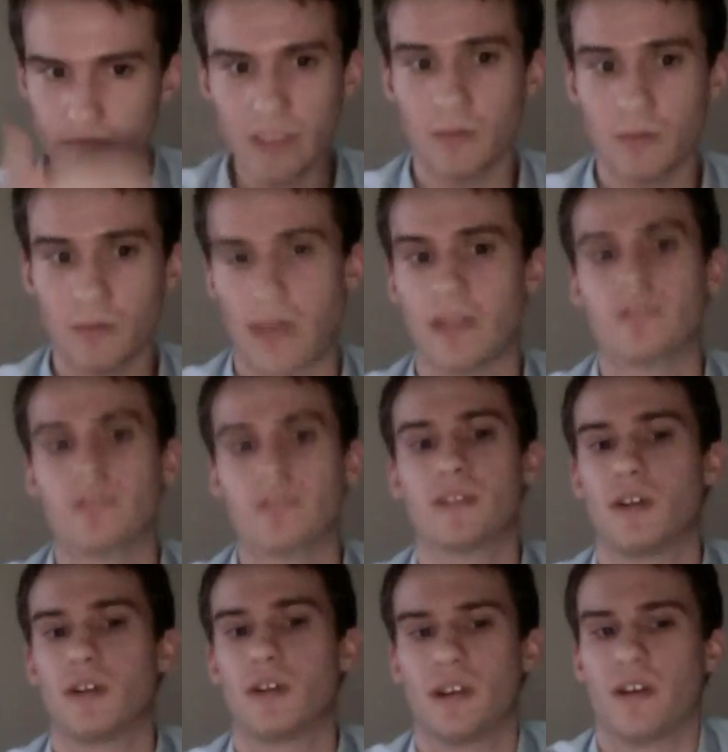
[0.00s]
and
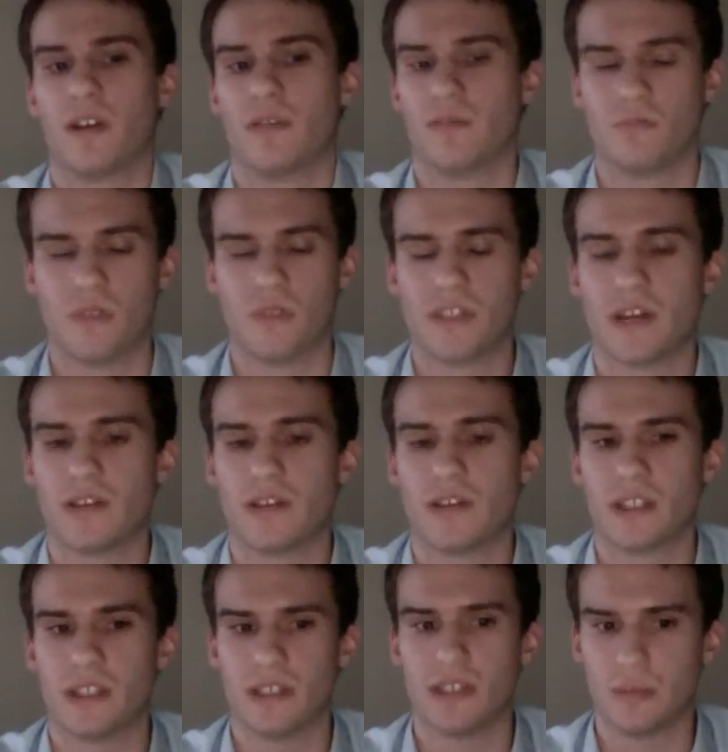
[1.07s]
going on without
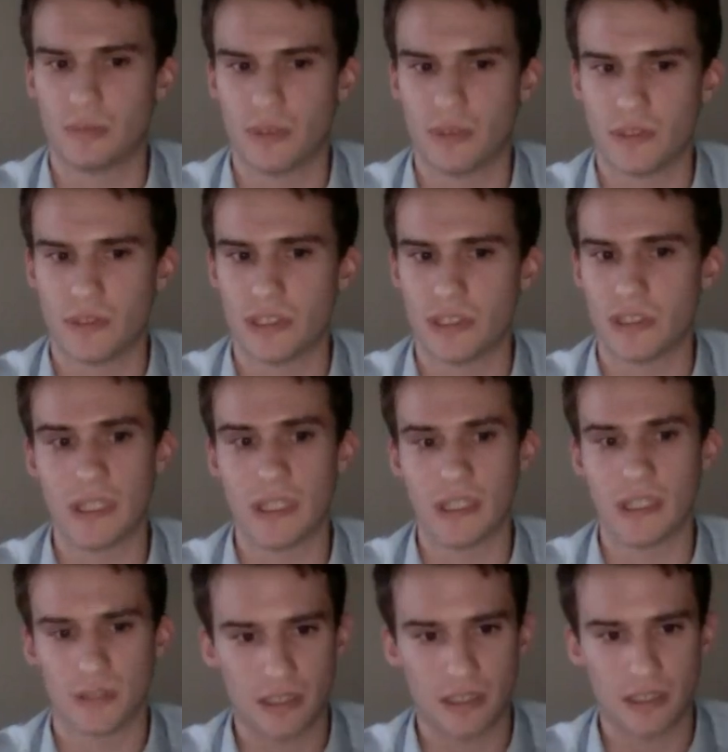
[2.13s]
any impunity.
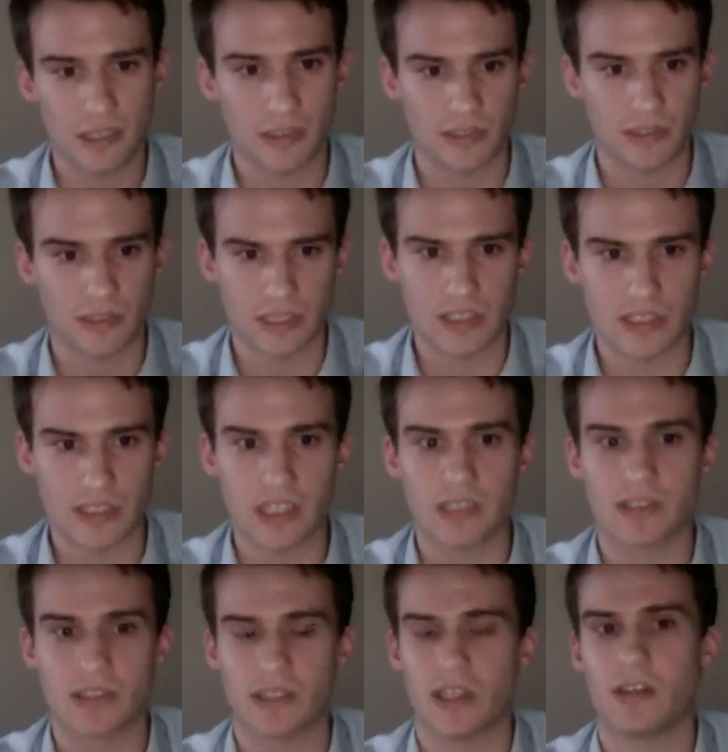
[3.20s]
So I think on this
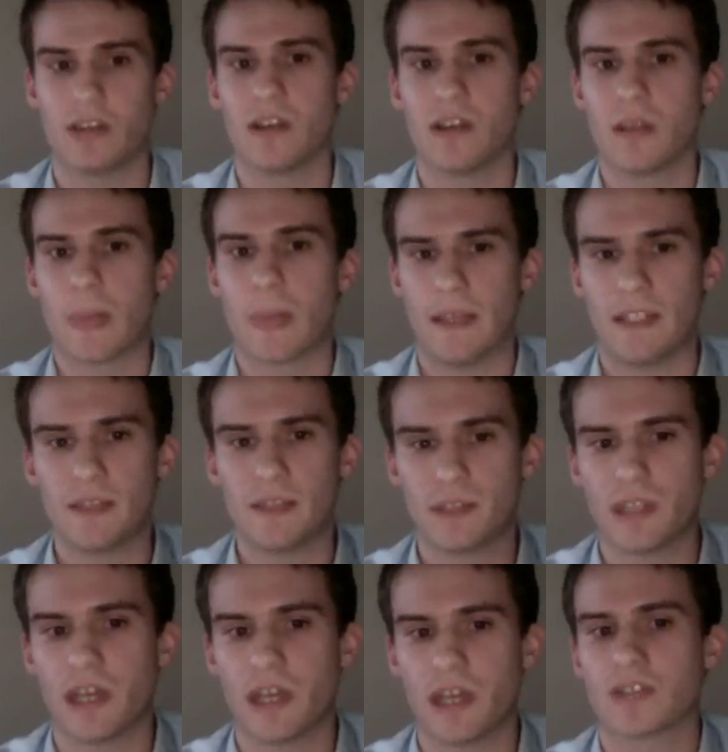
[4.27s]
side,
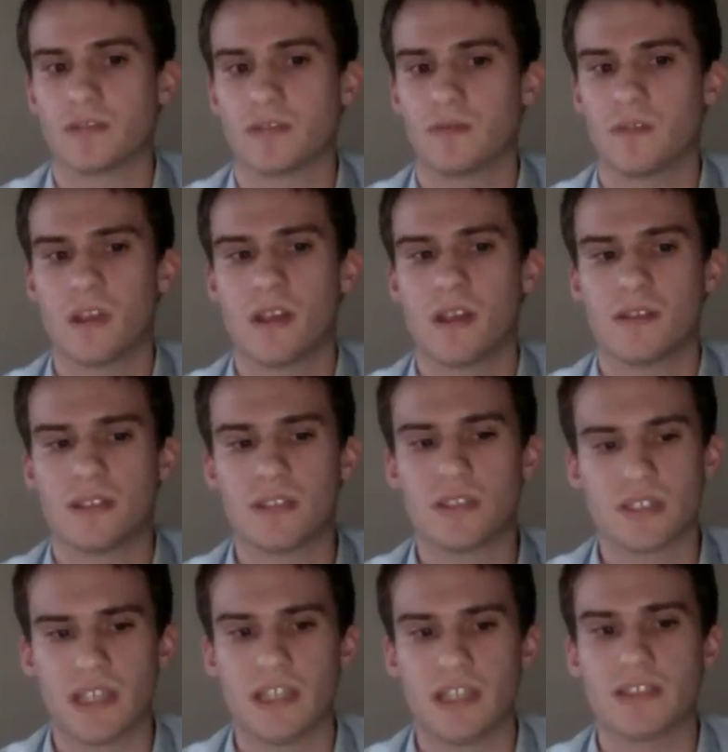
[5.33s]
espionage, the
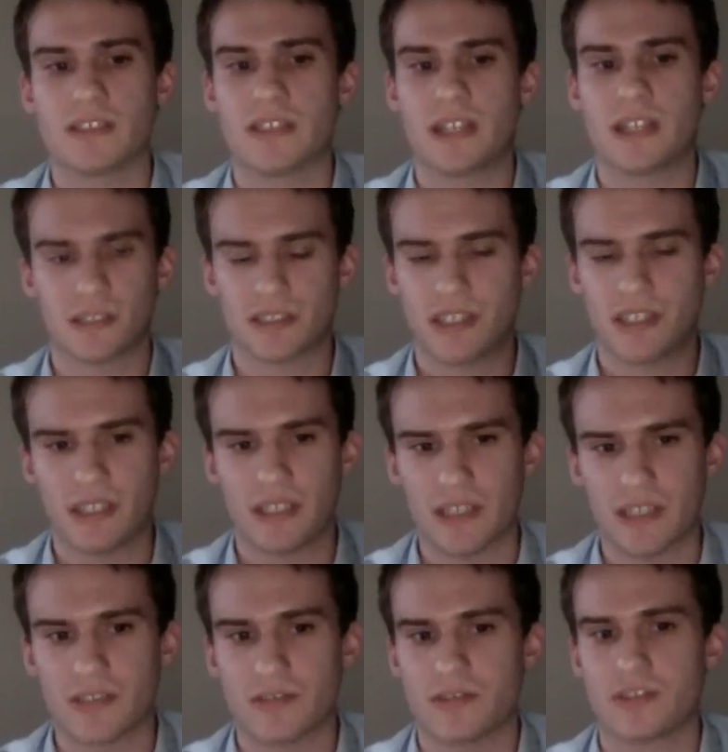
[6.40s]
state
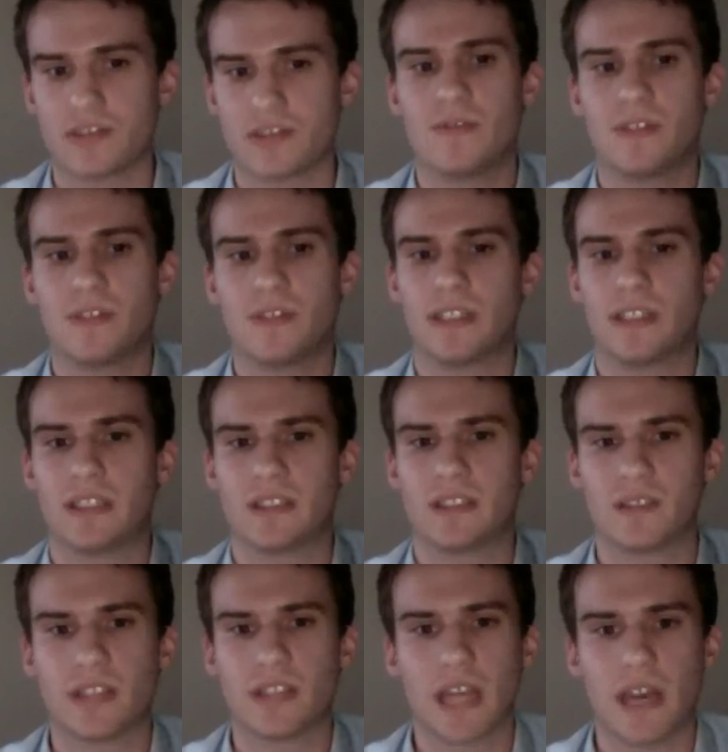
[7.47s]
actors definitely
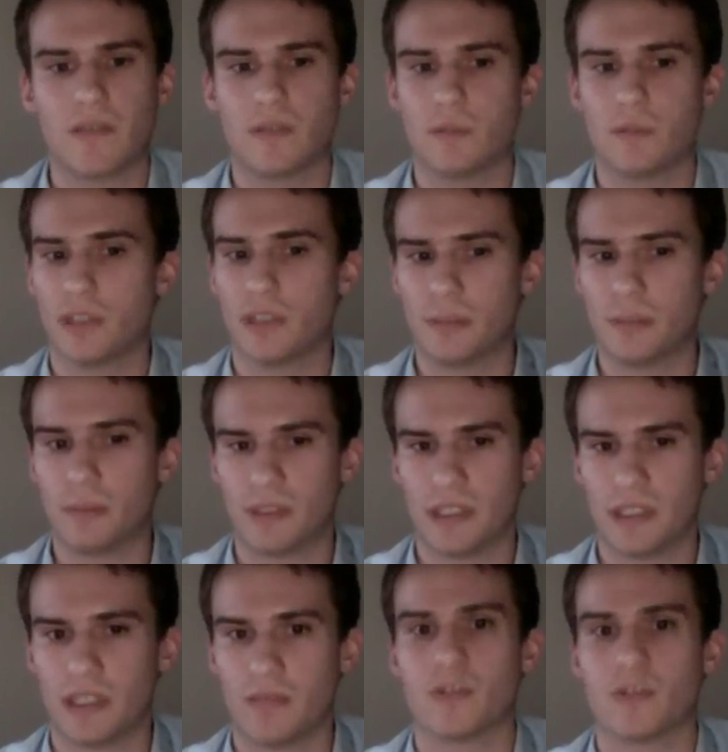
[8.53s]
don't have the monopoly
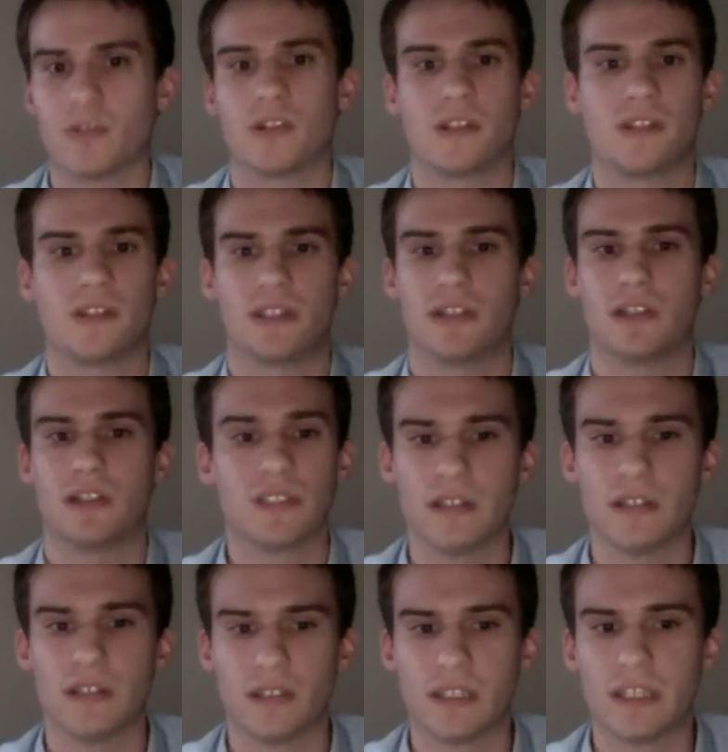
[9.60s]
anymore, and they're not the
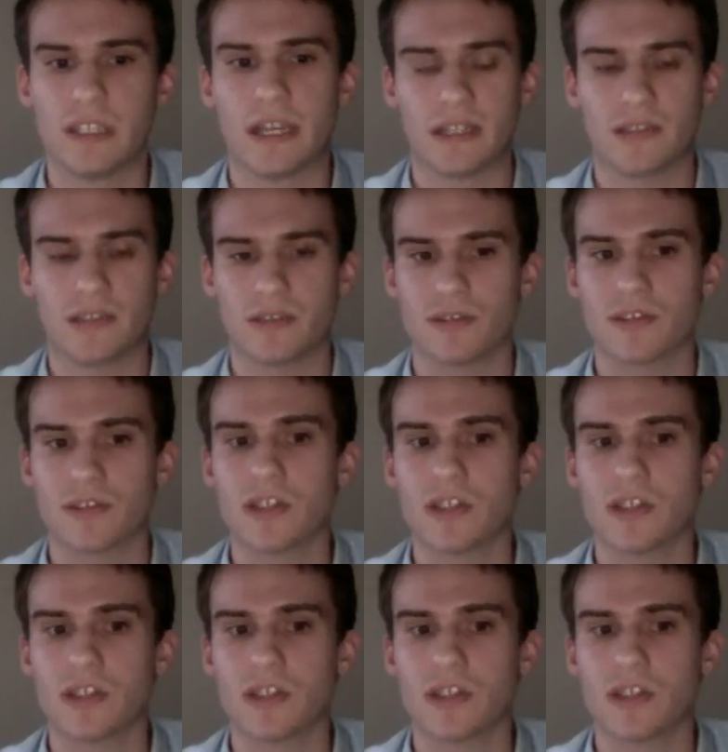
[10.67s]
only actors